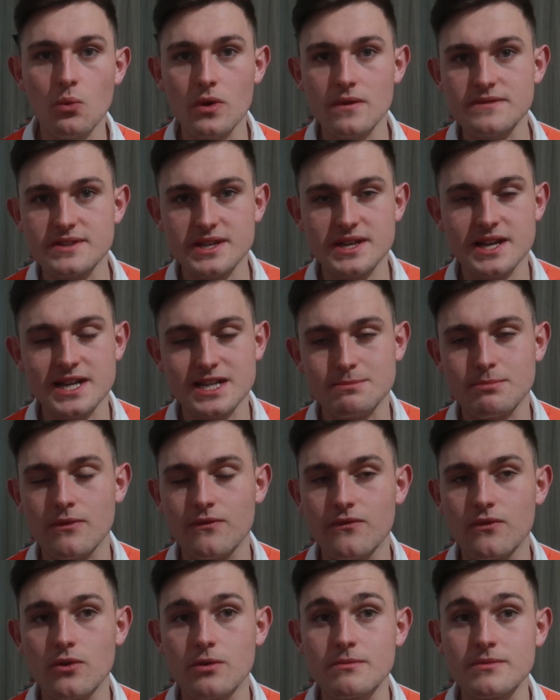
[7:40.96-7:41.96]
with today's
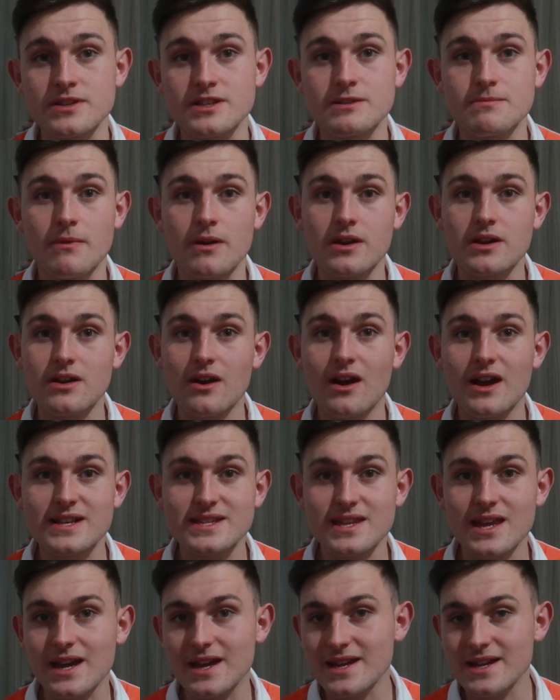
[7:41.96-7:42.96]
performance. But
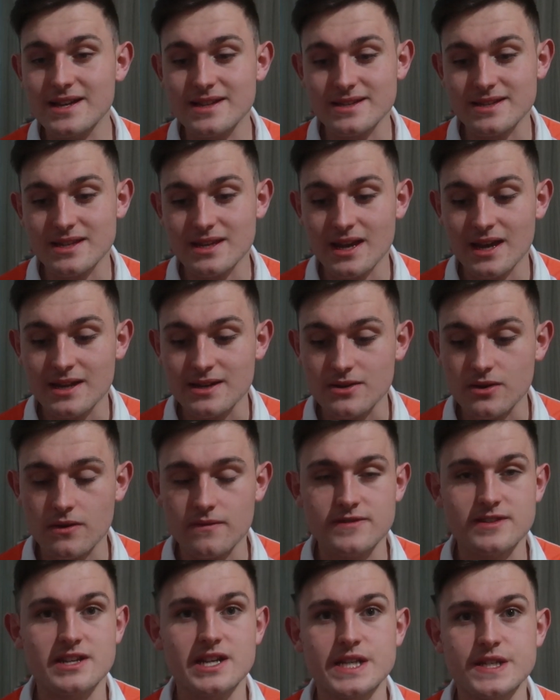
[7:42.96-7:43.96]
guys, that is the end
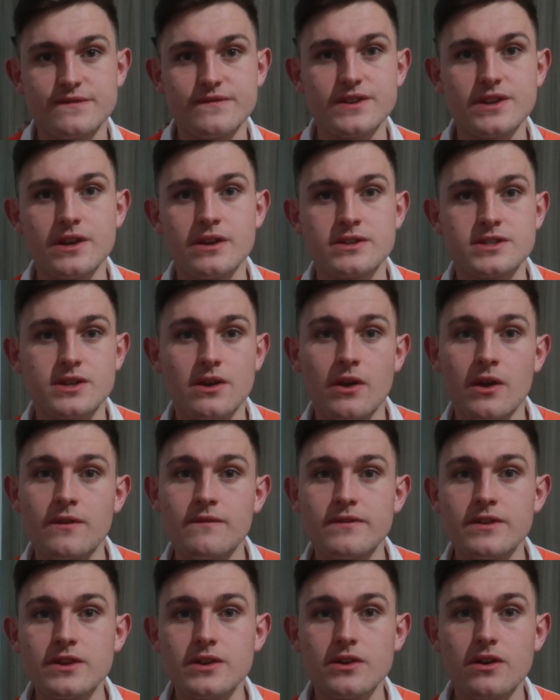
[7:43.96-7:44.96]
of today's video. So
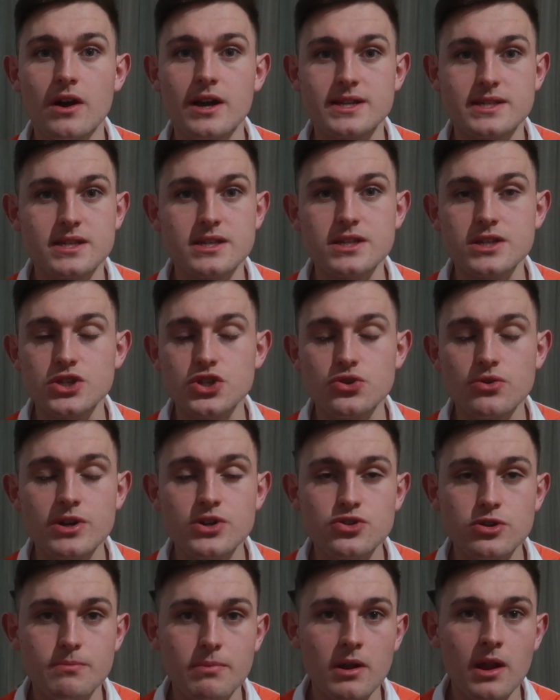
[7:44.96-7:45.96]
hopefully you guys did enjoy
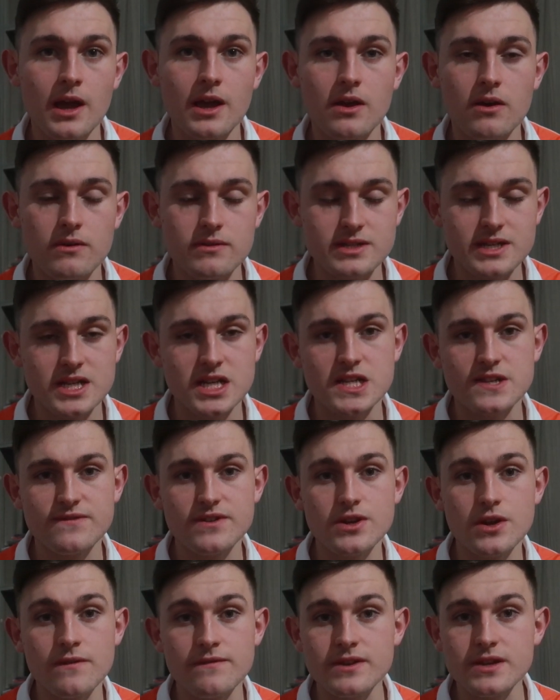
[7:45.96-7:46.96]
it. Drop a like on today's
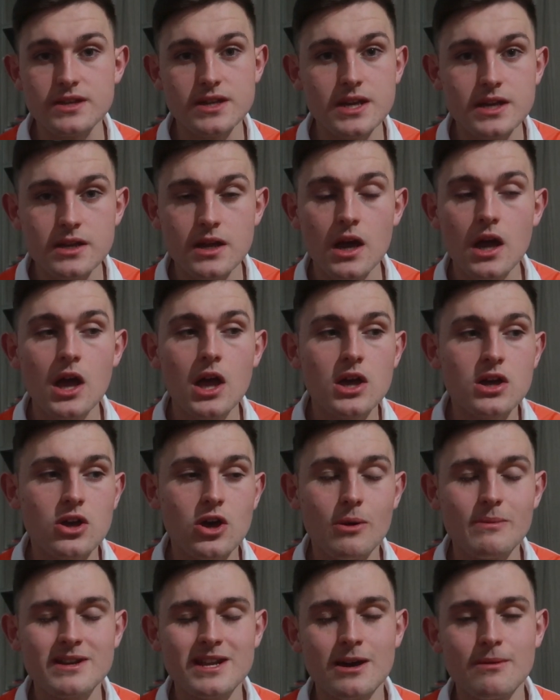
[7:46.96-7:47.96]
video if you did.
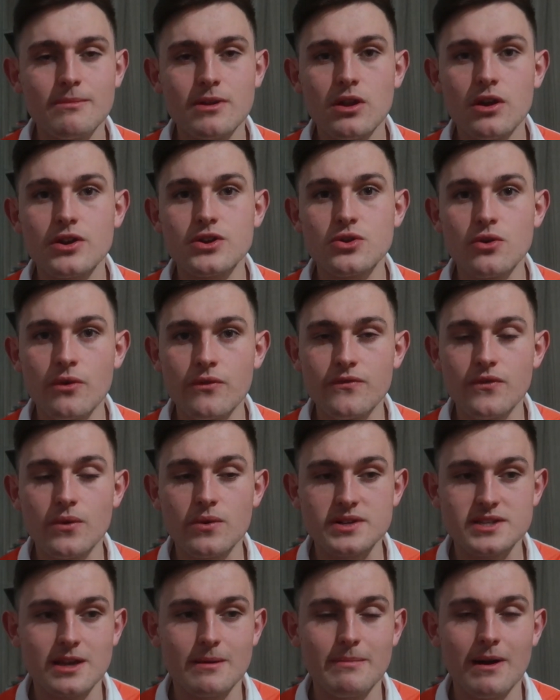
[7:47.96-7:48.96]
Comment down below your
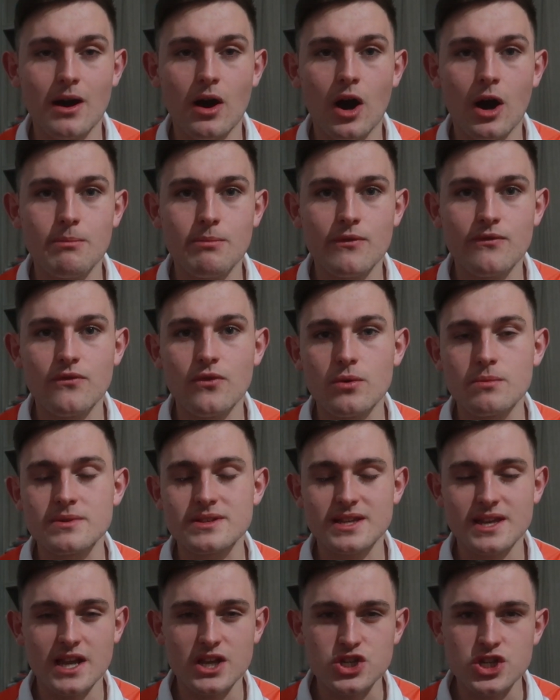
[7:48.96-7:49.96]
thoughts about our
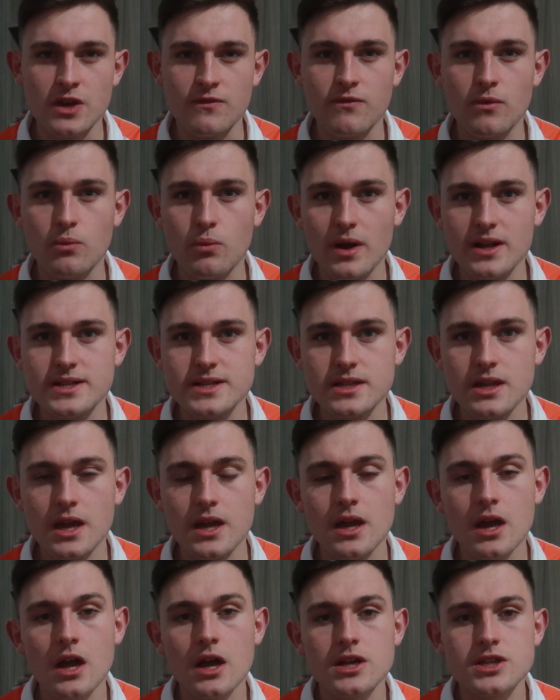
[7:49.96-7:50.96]
performance against Sheffield
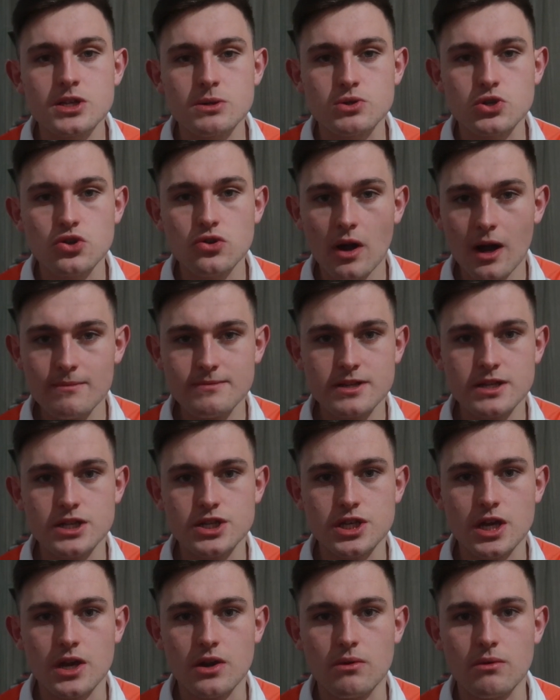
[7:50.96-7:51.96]
Wednesday. Subscribe to the
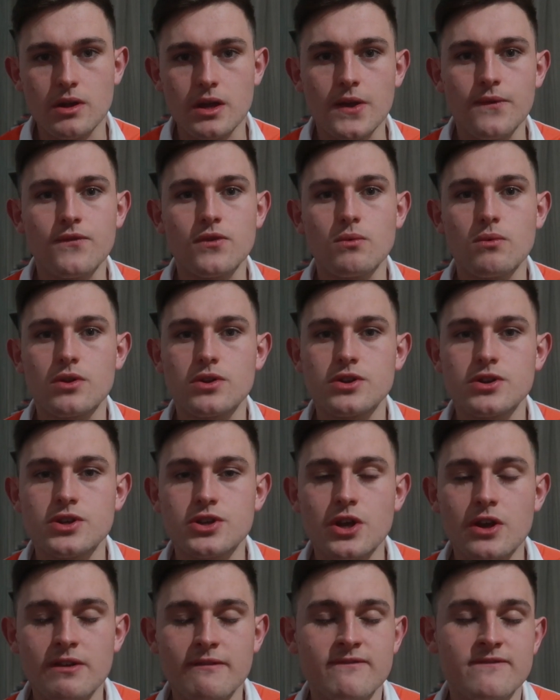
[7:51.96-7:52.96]
channel if you are new.
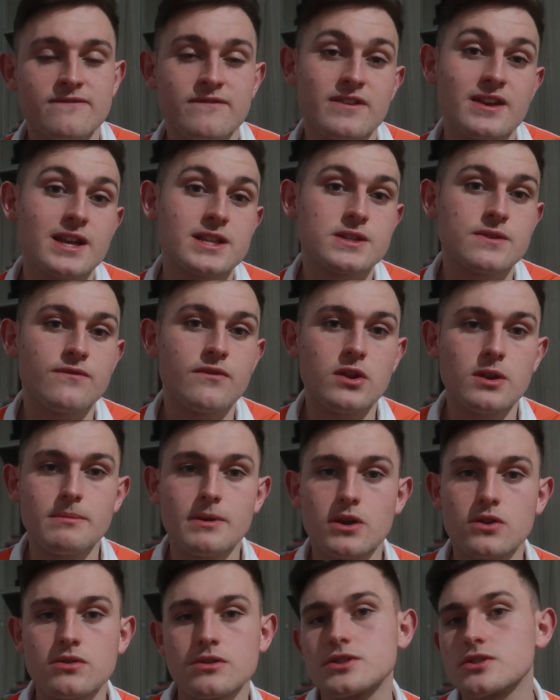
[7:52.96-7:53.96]
Don't forget to follow
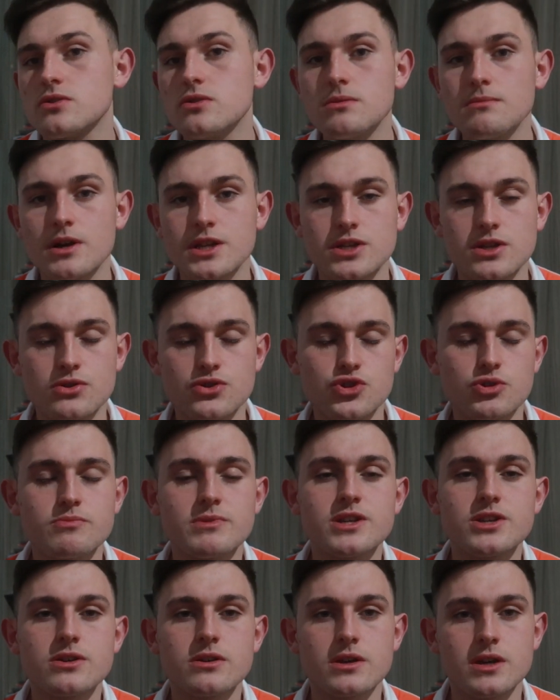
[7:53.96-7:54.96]
me across all my social
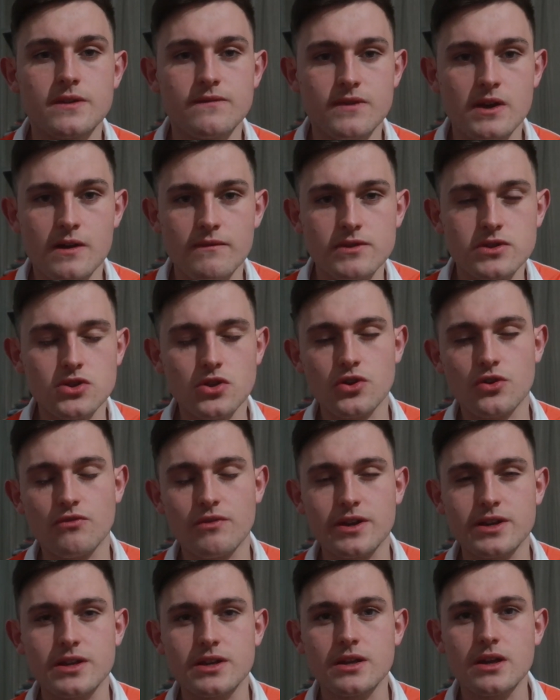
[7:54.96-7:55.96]
media if you haven't done
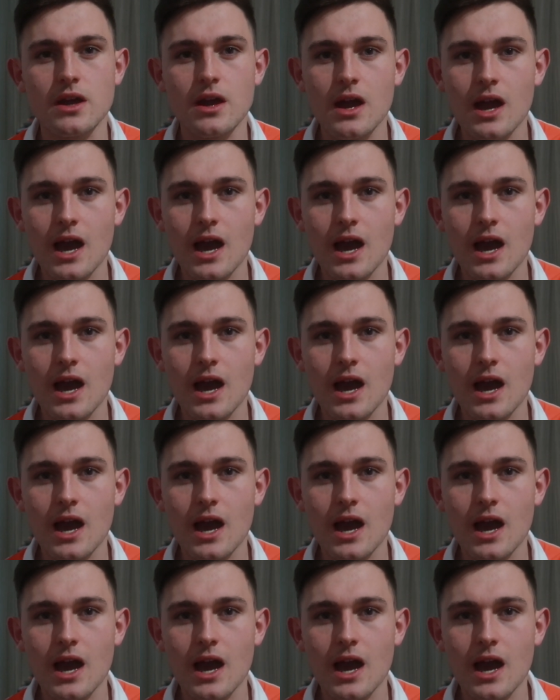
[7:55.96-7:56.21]
already.